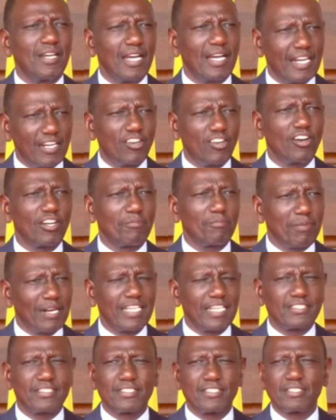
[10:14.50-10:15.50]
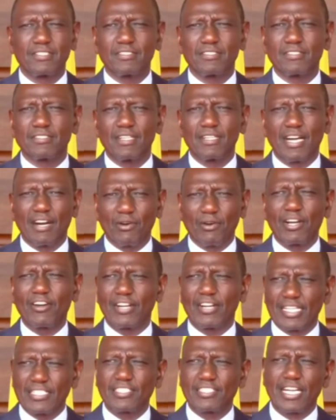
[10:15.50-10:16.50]
and God bless our
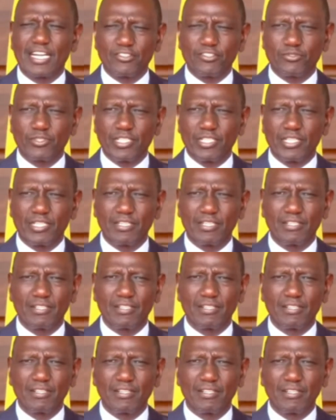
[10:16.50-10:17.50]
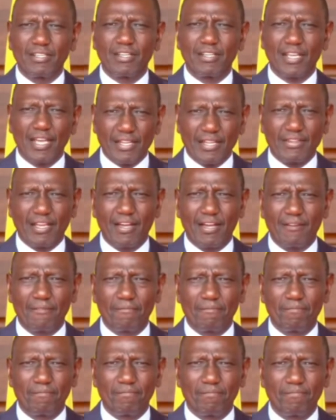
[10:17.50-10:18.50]
great country, Kenya.
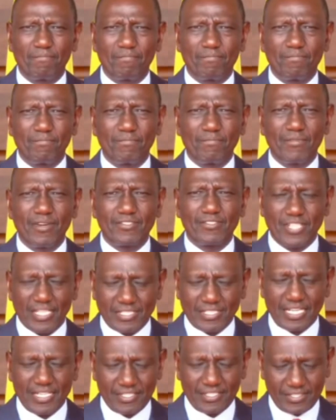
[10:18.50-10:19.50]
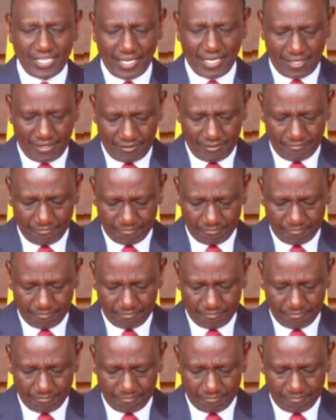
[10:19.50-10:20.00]
Asanteni sana.